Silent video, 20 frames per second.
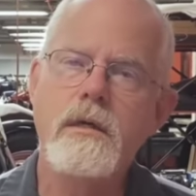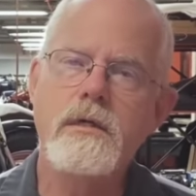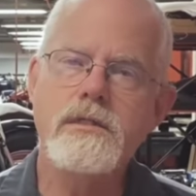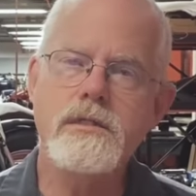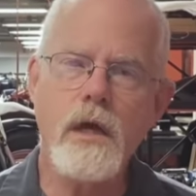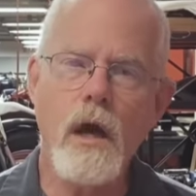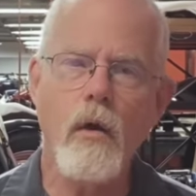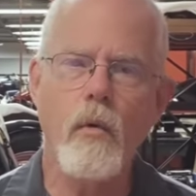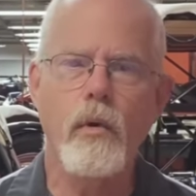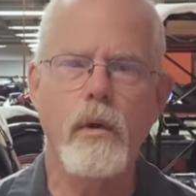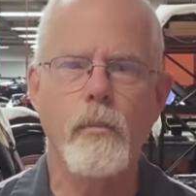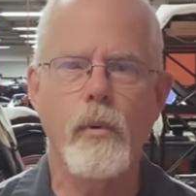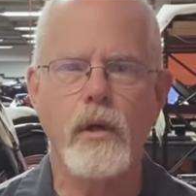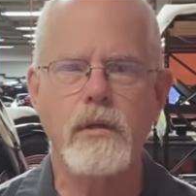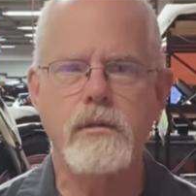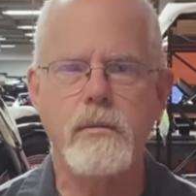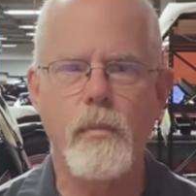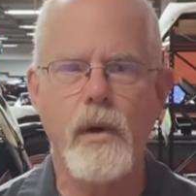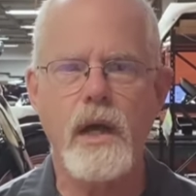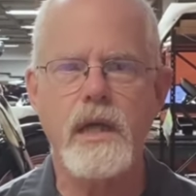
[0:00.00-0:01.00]
So we
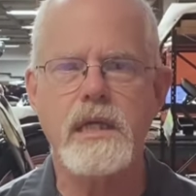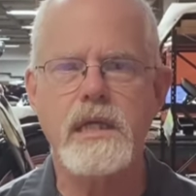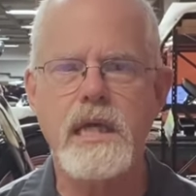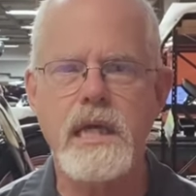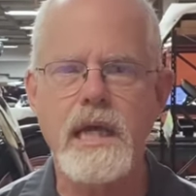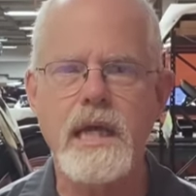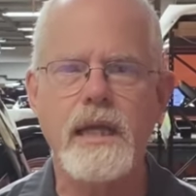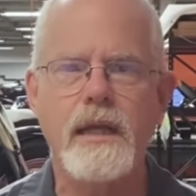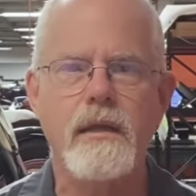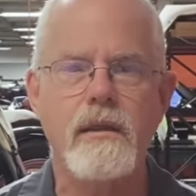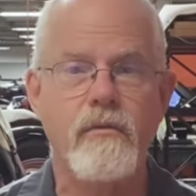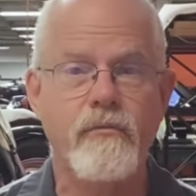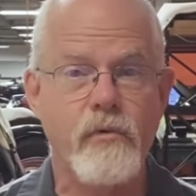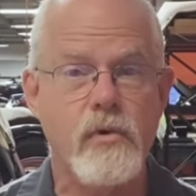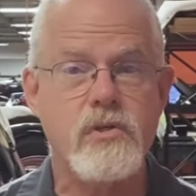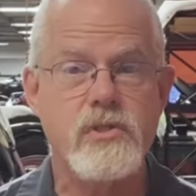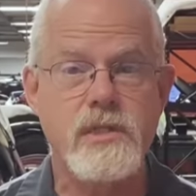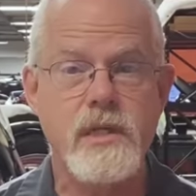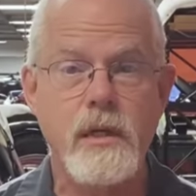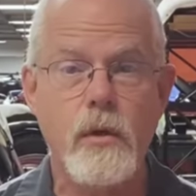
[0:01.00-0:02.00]
brought the bike in and the
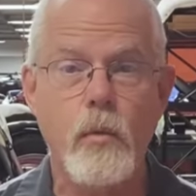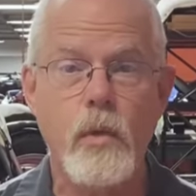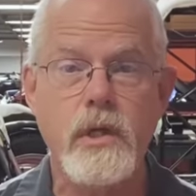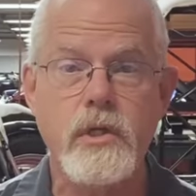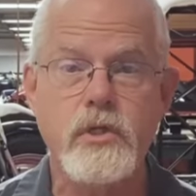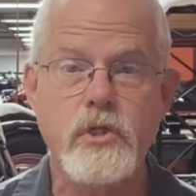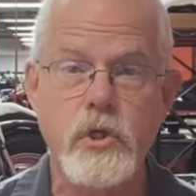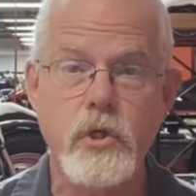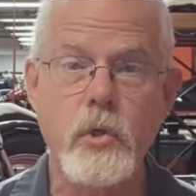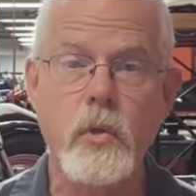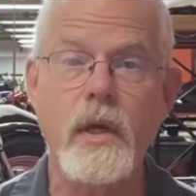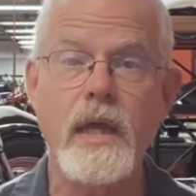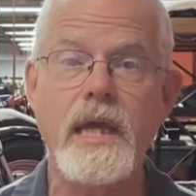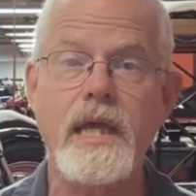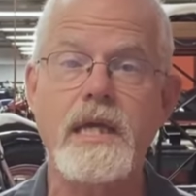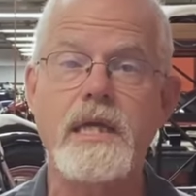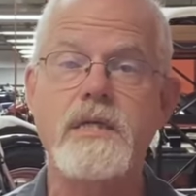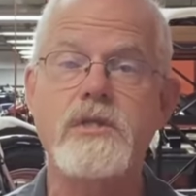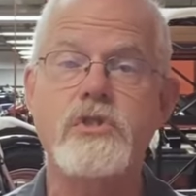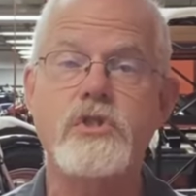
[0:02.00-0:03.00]
first thing we do
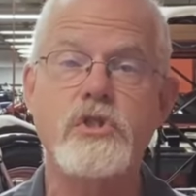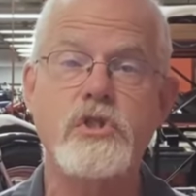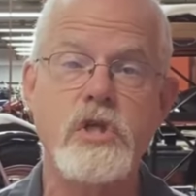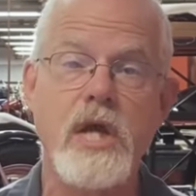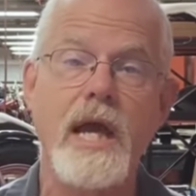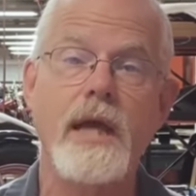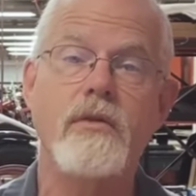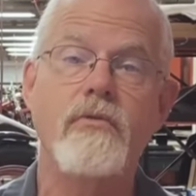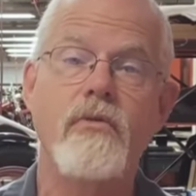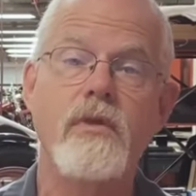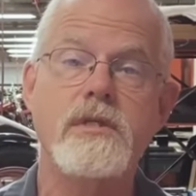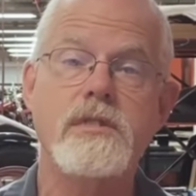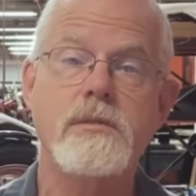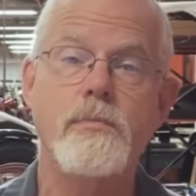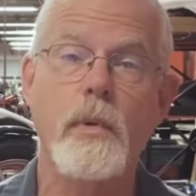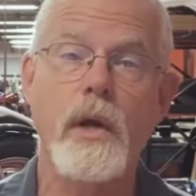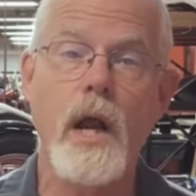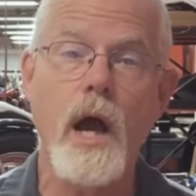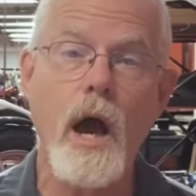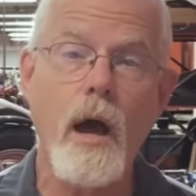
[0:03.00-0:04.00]
is check the
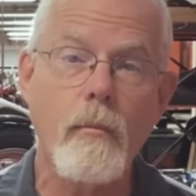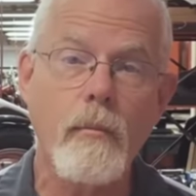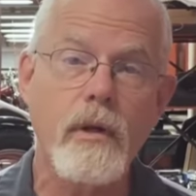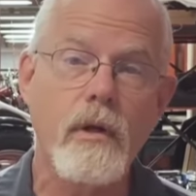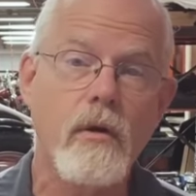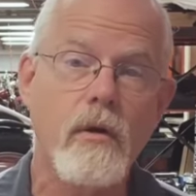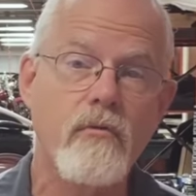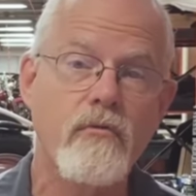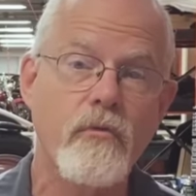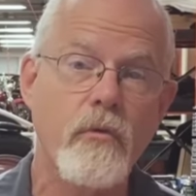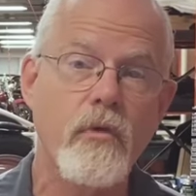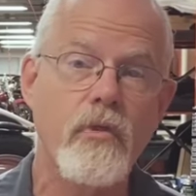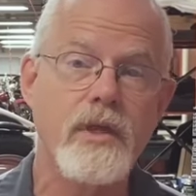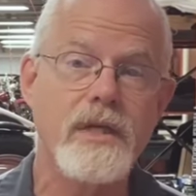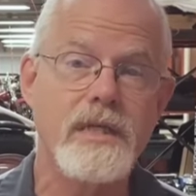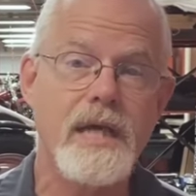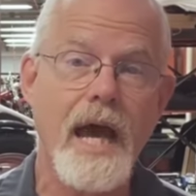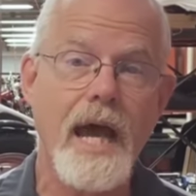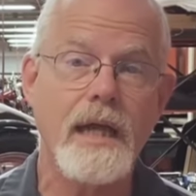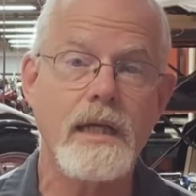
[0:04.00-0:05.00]
speedometer for the
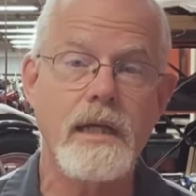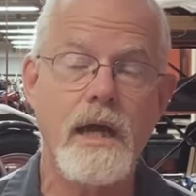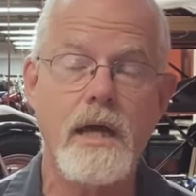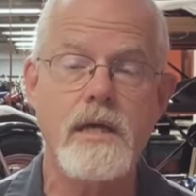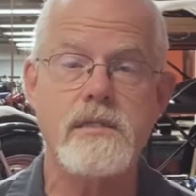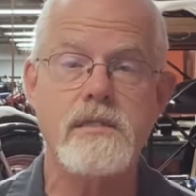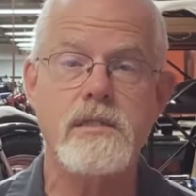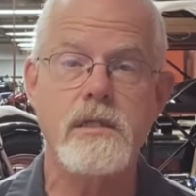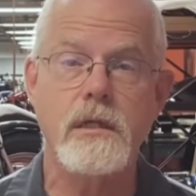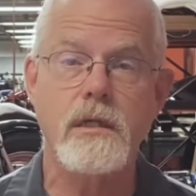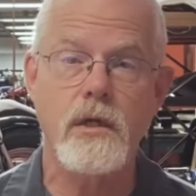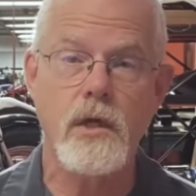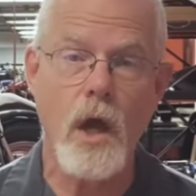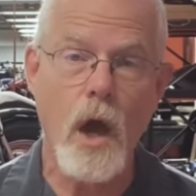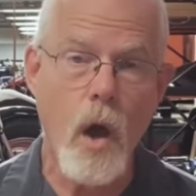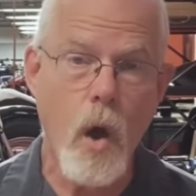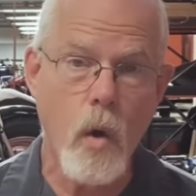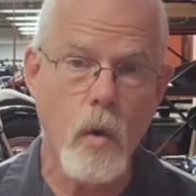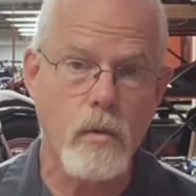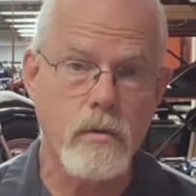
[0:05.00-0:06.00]
diagnostic
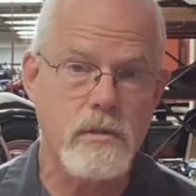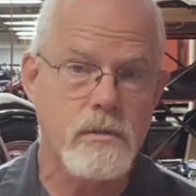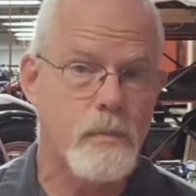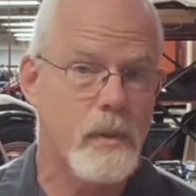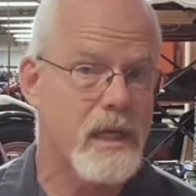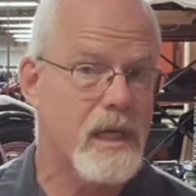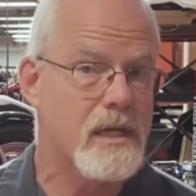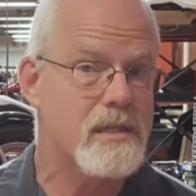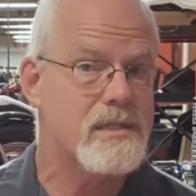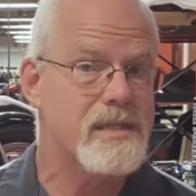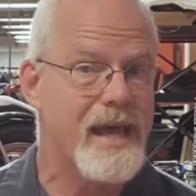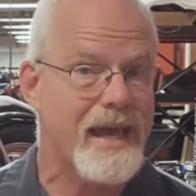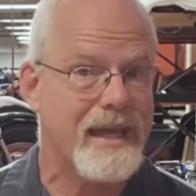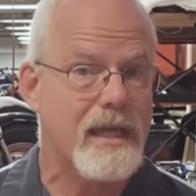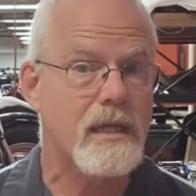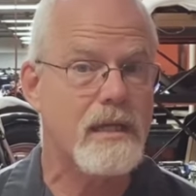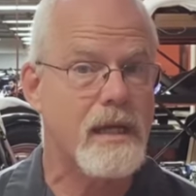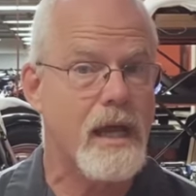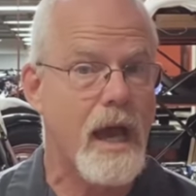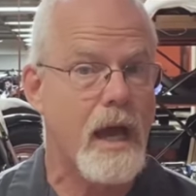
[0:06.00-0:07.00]
codes because that
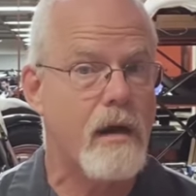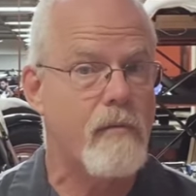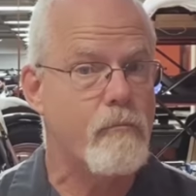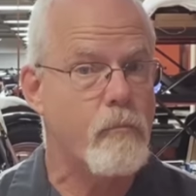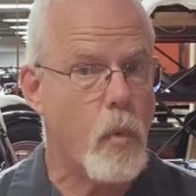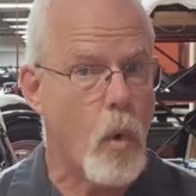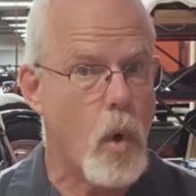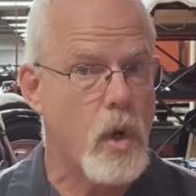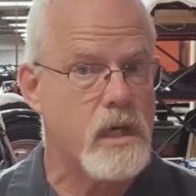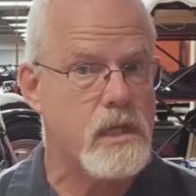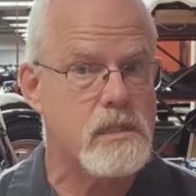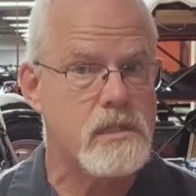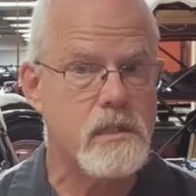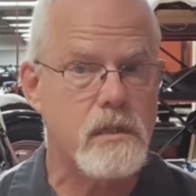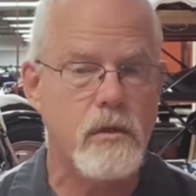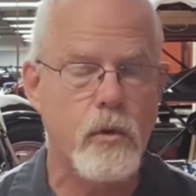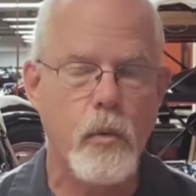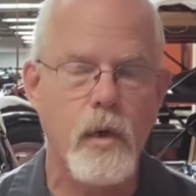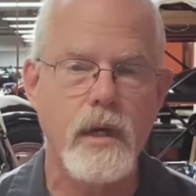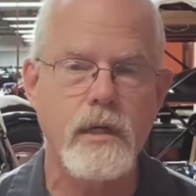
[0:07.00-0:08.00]
can kind of point us
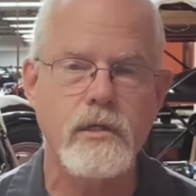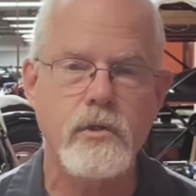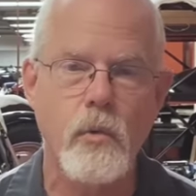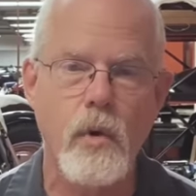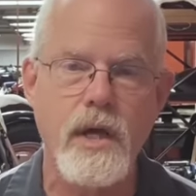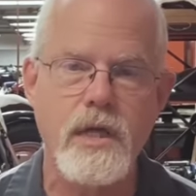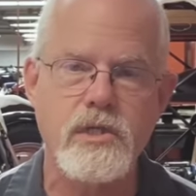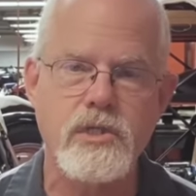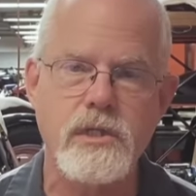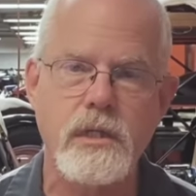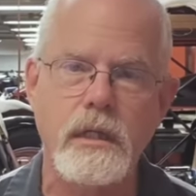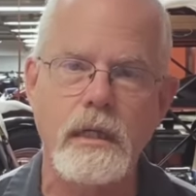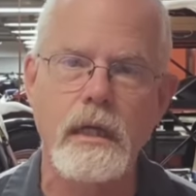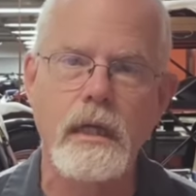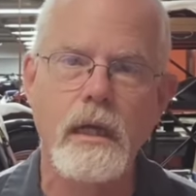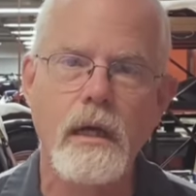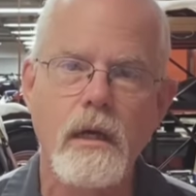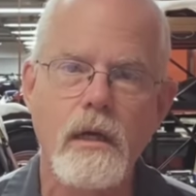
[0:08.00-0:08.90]
in the right direction.